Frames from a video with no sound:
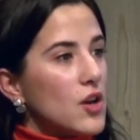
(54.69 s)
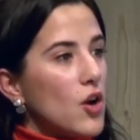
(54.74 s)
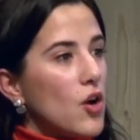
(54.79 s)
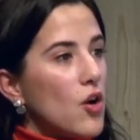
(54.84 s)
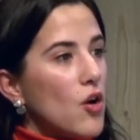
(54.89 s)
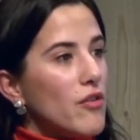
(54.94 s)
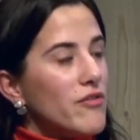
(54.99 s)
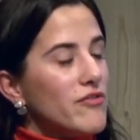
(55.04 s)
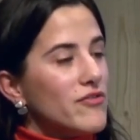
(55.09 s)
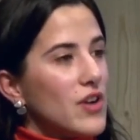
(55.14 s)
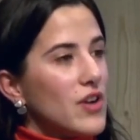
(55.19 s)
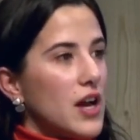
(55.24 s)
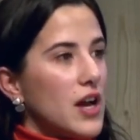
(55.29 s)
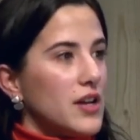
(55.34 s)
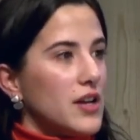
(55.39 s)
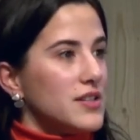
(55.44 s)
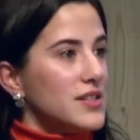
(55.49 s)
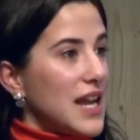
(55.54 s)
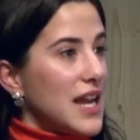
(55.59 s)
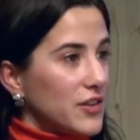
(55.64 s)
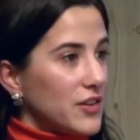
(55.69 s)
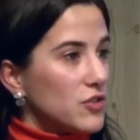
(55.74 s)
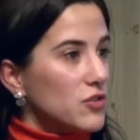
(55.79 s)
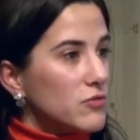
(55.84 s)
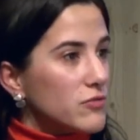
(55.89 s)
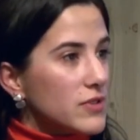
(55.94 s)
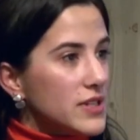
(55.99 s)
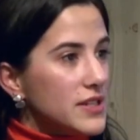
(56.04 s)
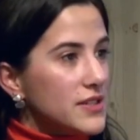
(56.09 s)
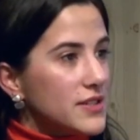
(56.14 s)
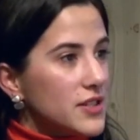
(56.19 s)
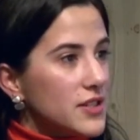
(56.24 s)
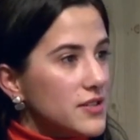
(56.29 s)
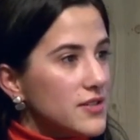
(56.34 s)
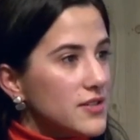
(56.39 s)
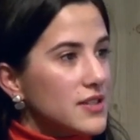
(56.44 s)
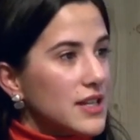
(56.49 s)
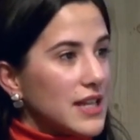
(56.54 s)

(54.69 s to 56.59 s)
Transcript: of technical reasons.